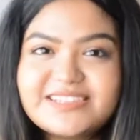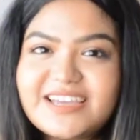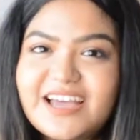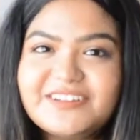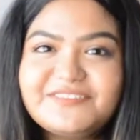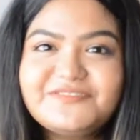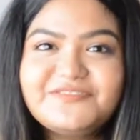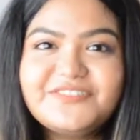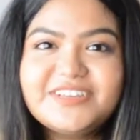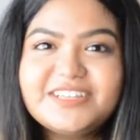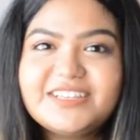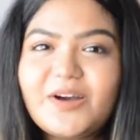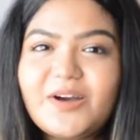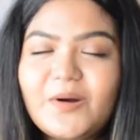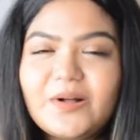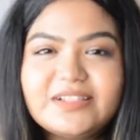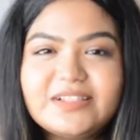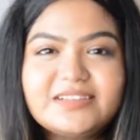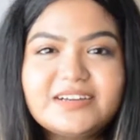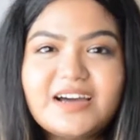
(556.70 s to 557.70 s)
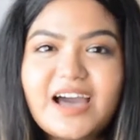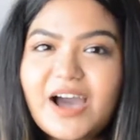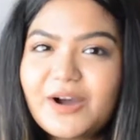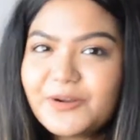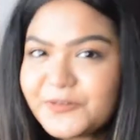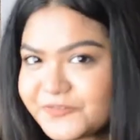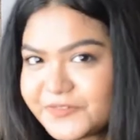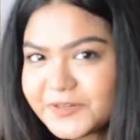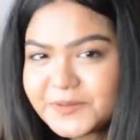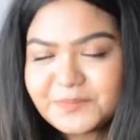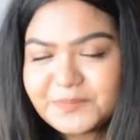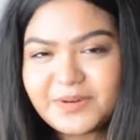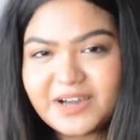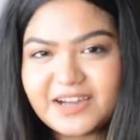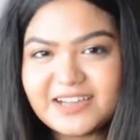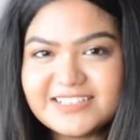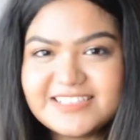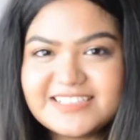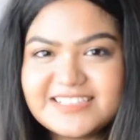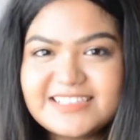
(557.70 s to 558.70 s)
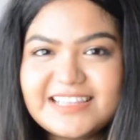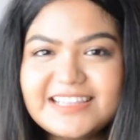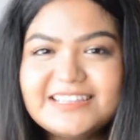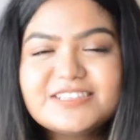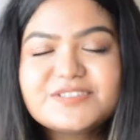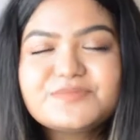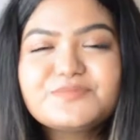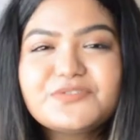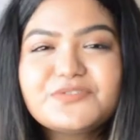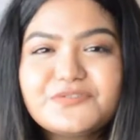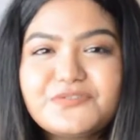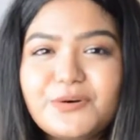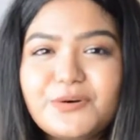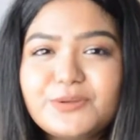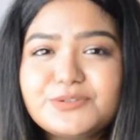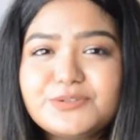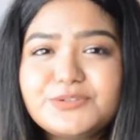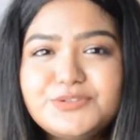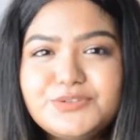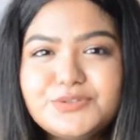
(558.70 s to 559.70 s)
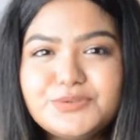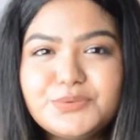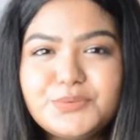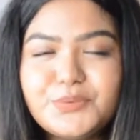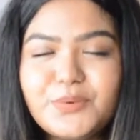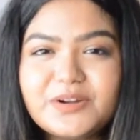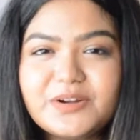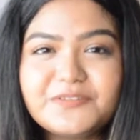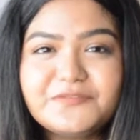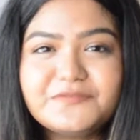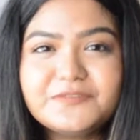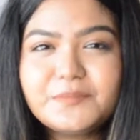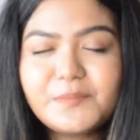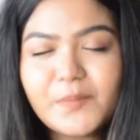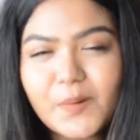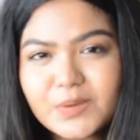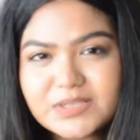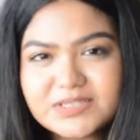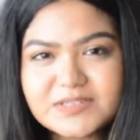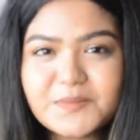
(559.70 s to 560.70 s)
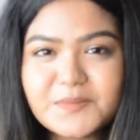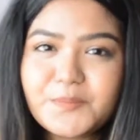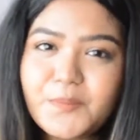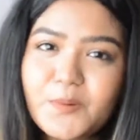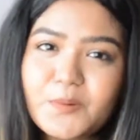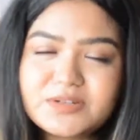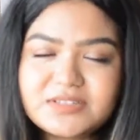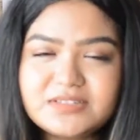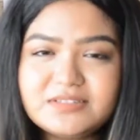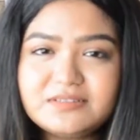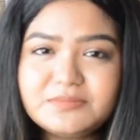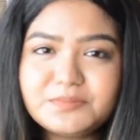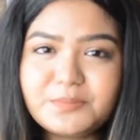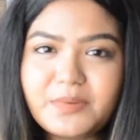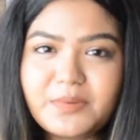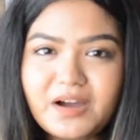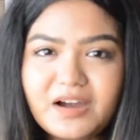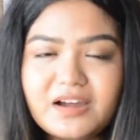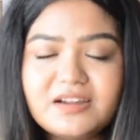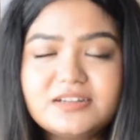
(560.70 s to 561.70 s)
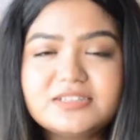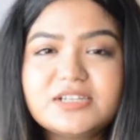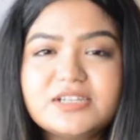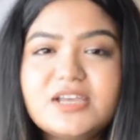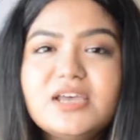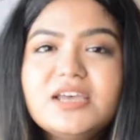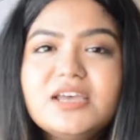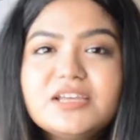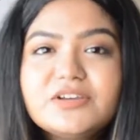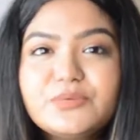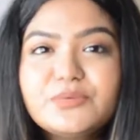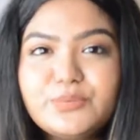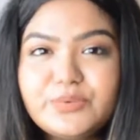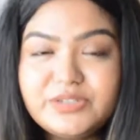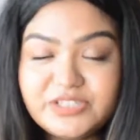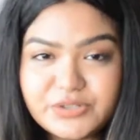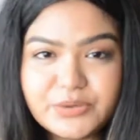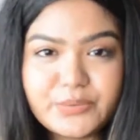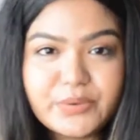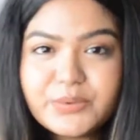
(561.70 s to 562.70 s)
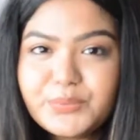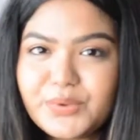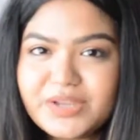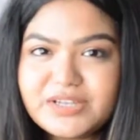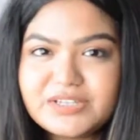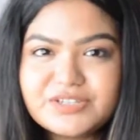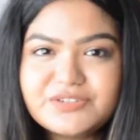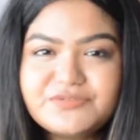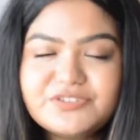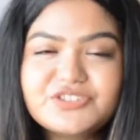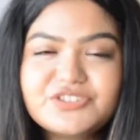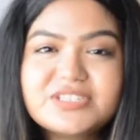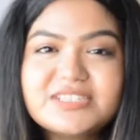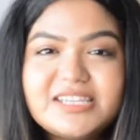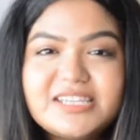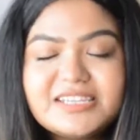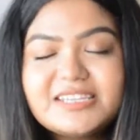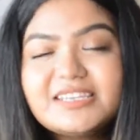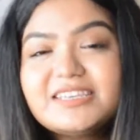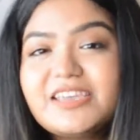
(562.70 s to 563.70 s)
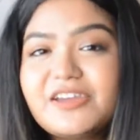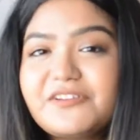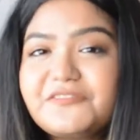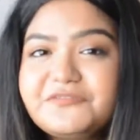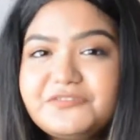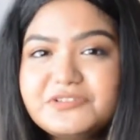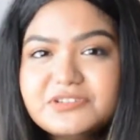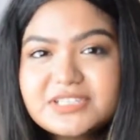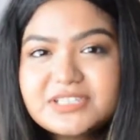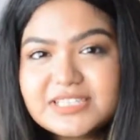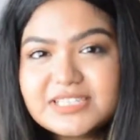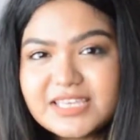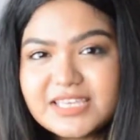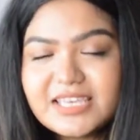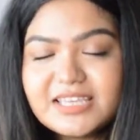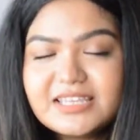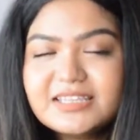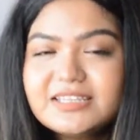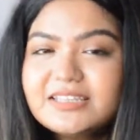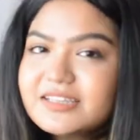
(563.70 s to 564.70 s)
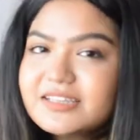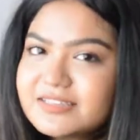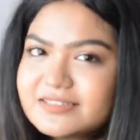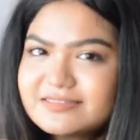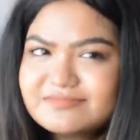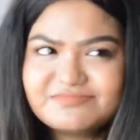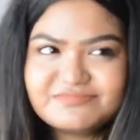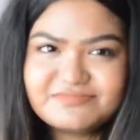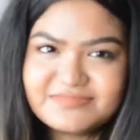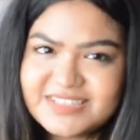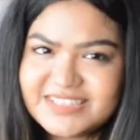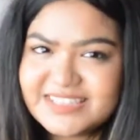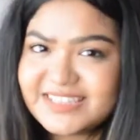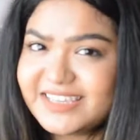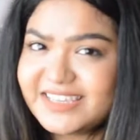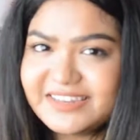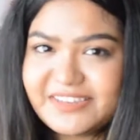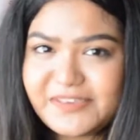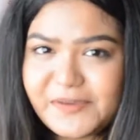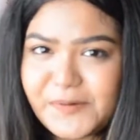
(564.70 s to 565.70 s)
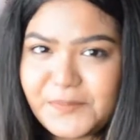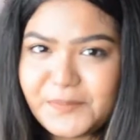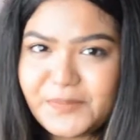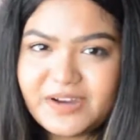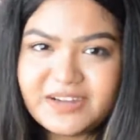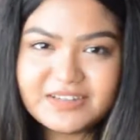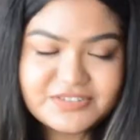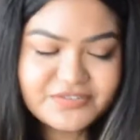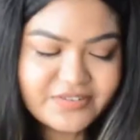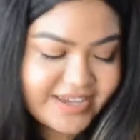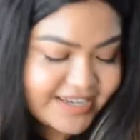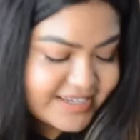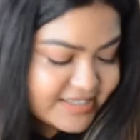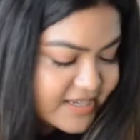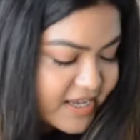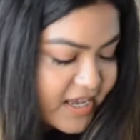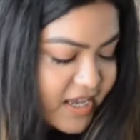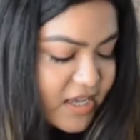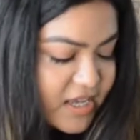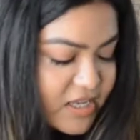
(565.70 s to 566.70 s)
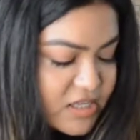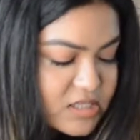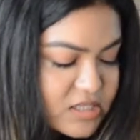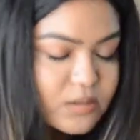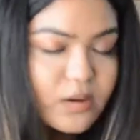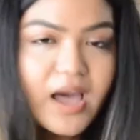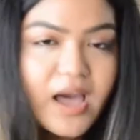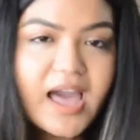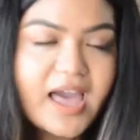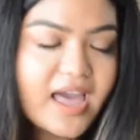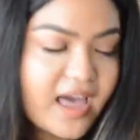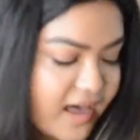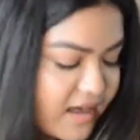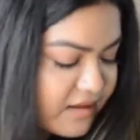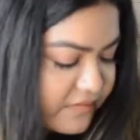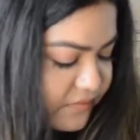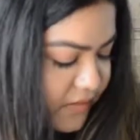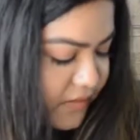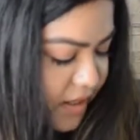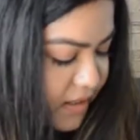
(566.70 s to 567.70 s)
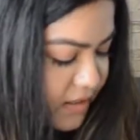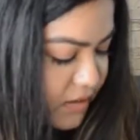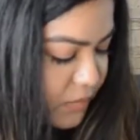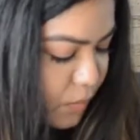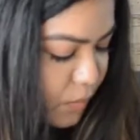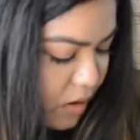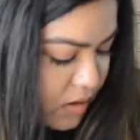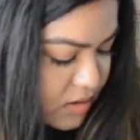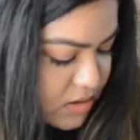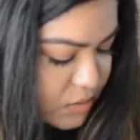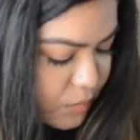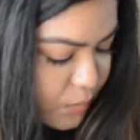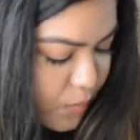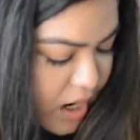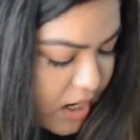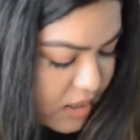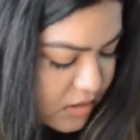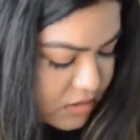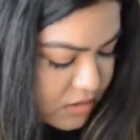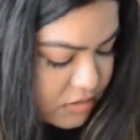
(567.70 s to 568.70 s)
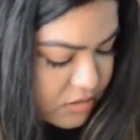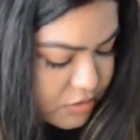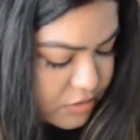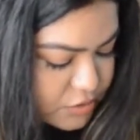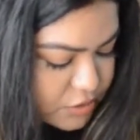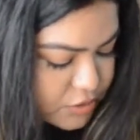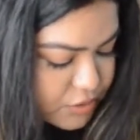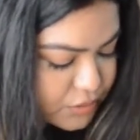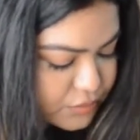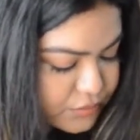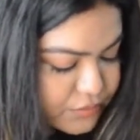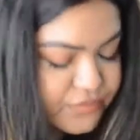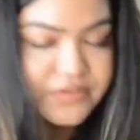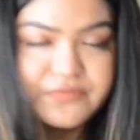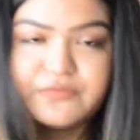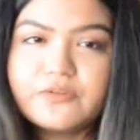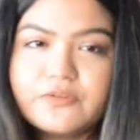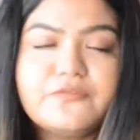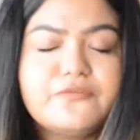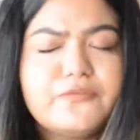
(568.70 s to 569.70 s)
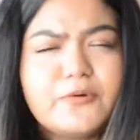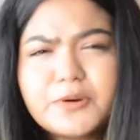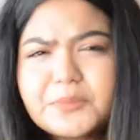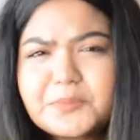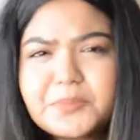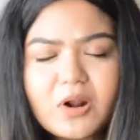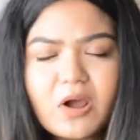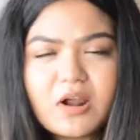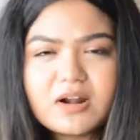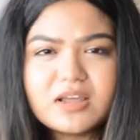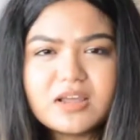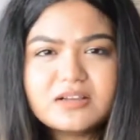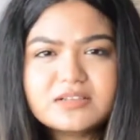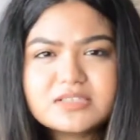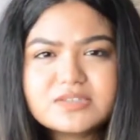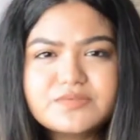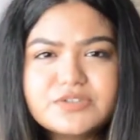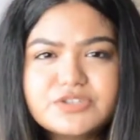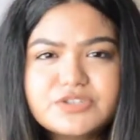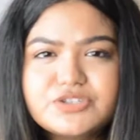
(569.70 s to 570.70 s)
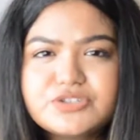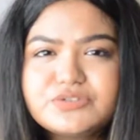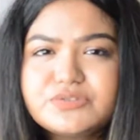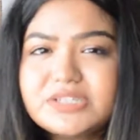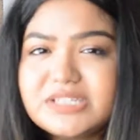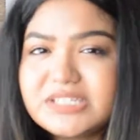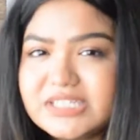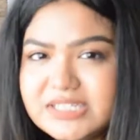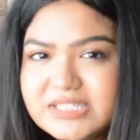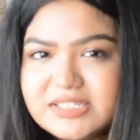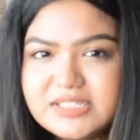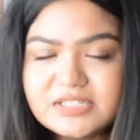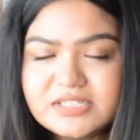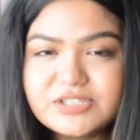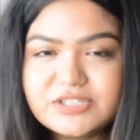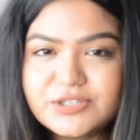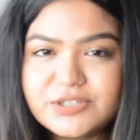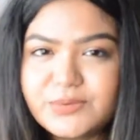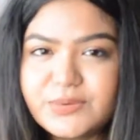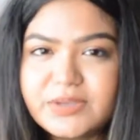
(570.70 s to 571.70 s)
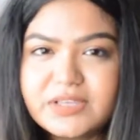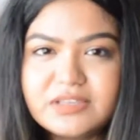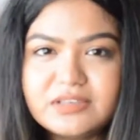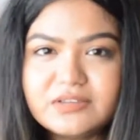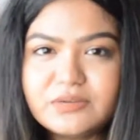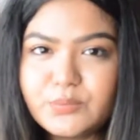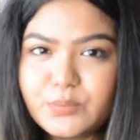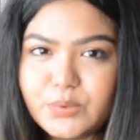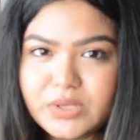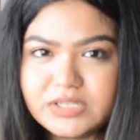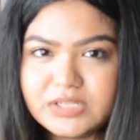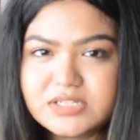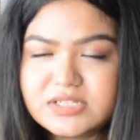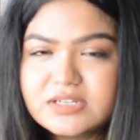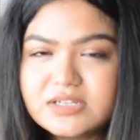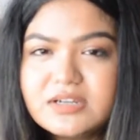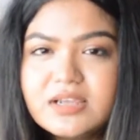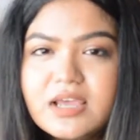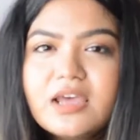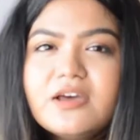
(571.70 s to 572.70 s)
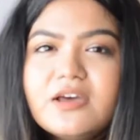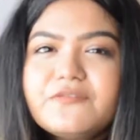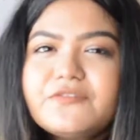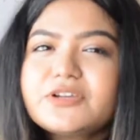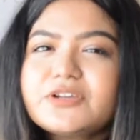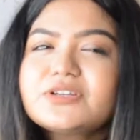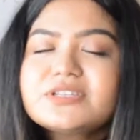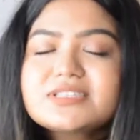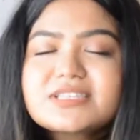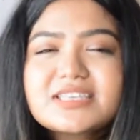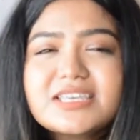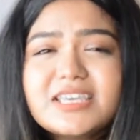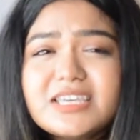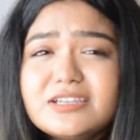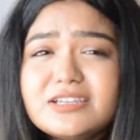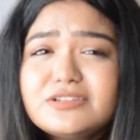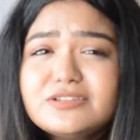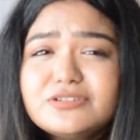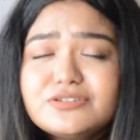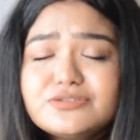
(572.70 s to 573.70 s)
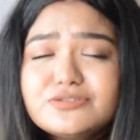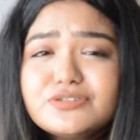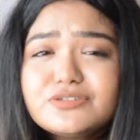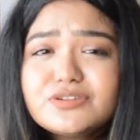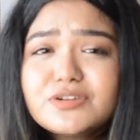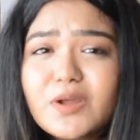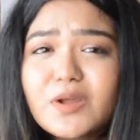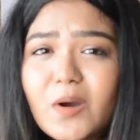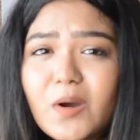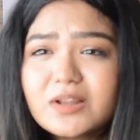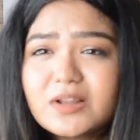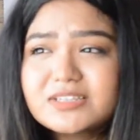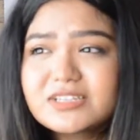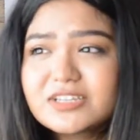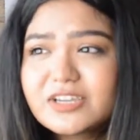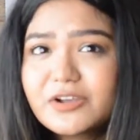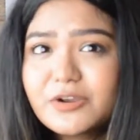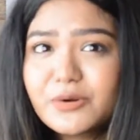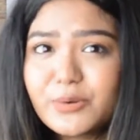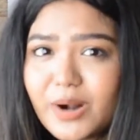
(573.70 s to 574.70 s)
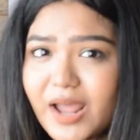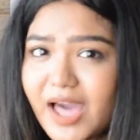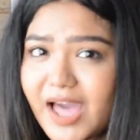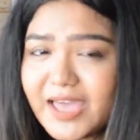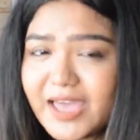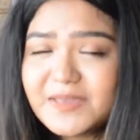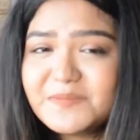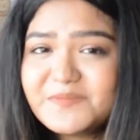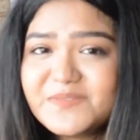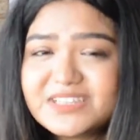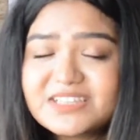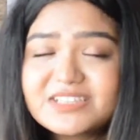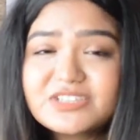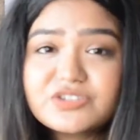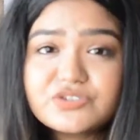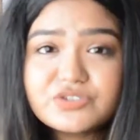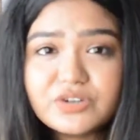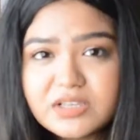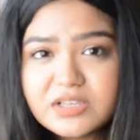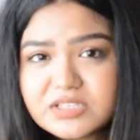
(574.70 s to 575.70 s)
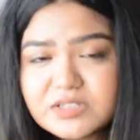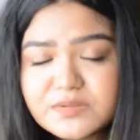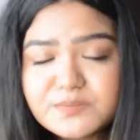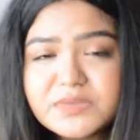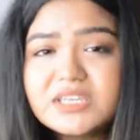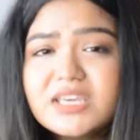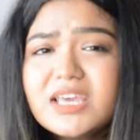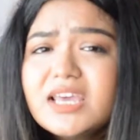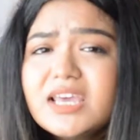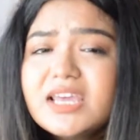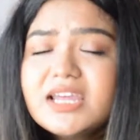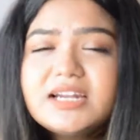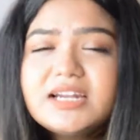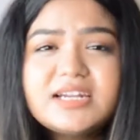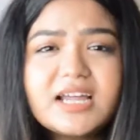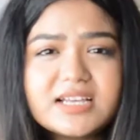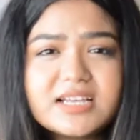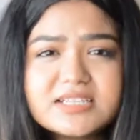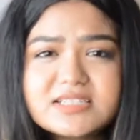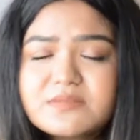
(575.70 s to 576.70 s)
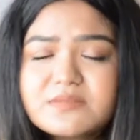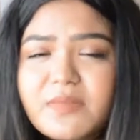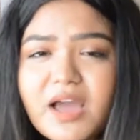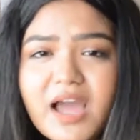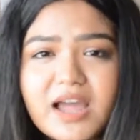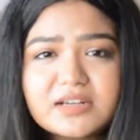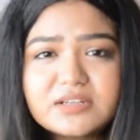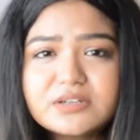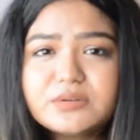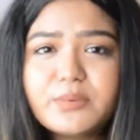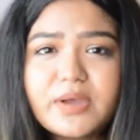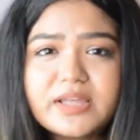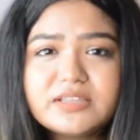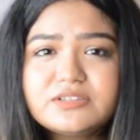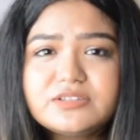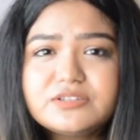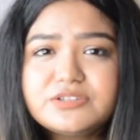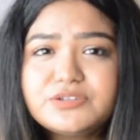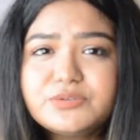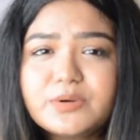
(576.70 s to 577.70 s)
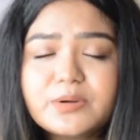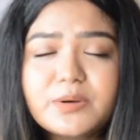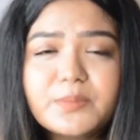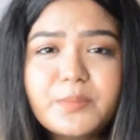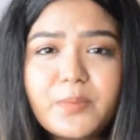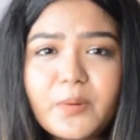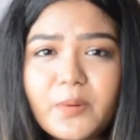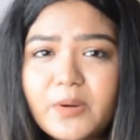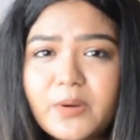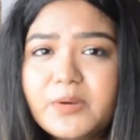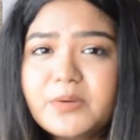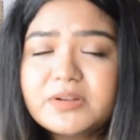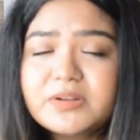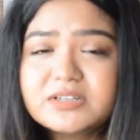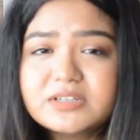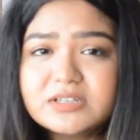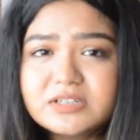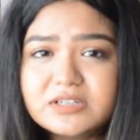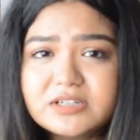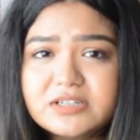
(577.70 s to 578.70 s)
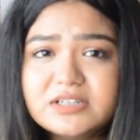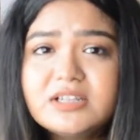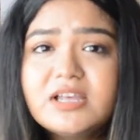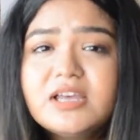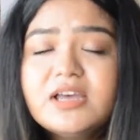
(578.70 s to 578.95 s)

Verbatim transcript: and with all the outfit parts let's move on to one of the most important part during winter which is taking care of your skin skincare part right so I have like what one two three four four products which you need during winter for your skin to not cry because trust me it doesn't matter whether you're a boy or a girl